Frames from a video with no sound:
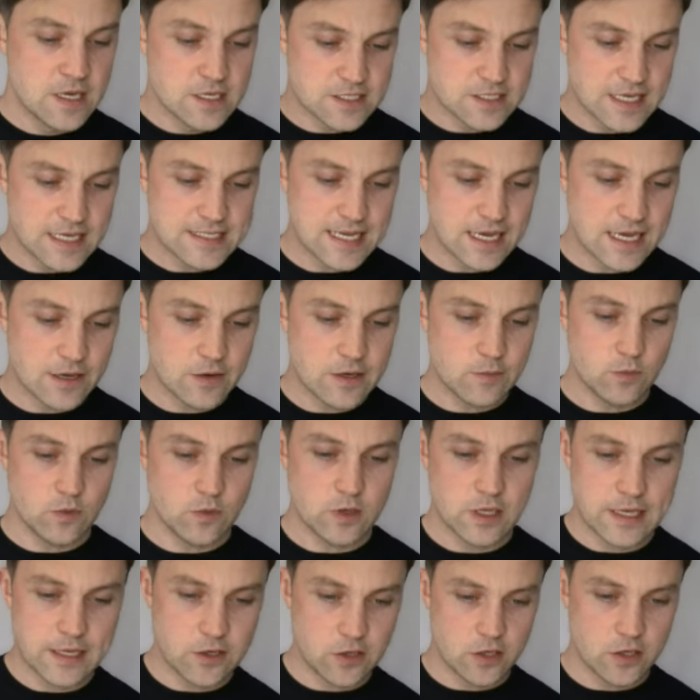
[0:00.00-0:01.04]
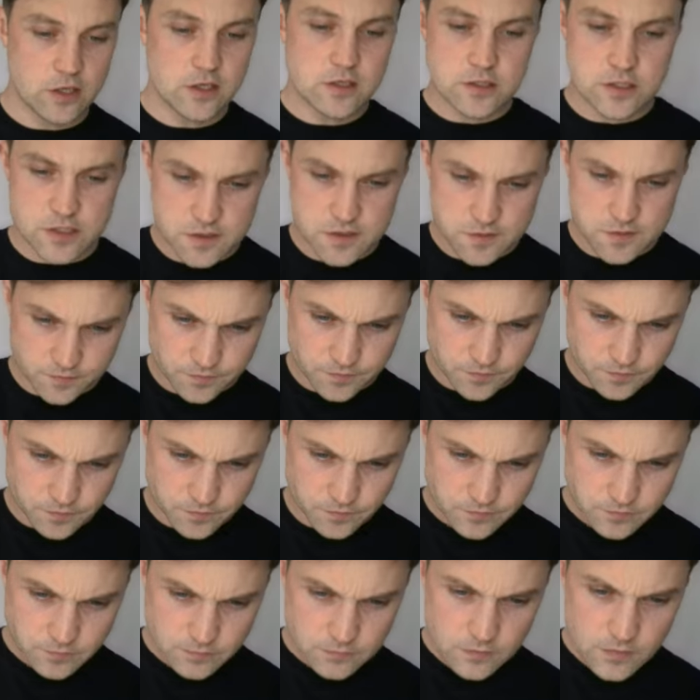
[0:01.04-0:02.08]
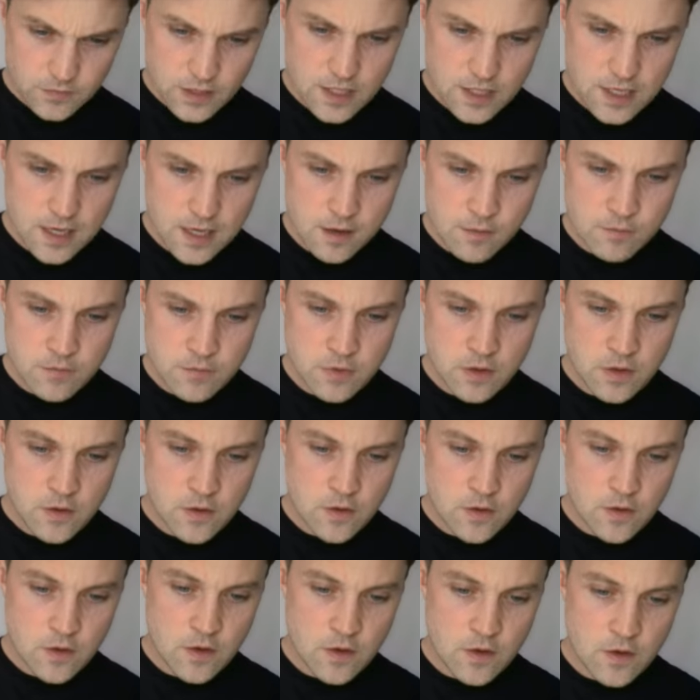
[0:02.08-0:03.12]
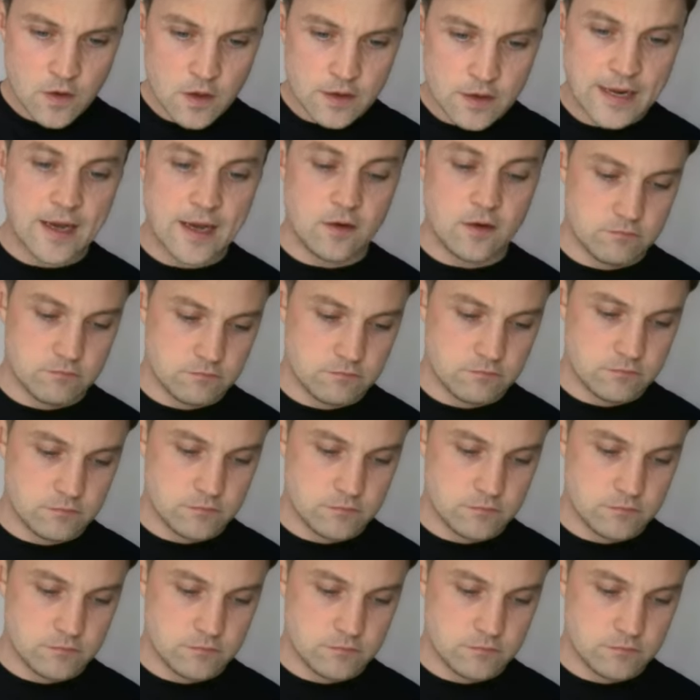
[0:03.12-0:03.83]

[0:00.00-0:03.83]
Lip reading: So that's how it looks. Now,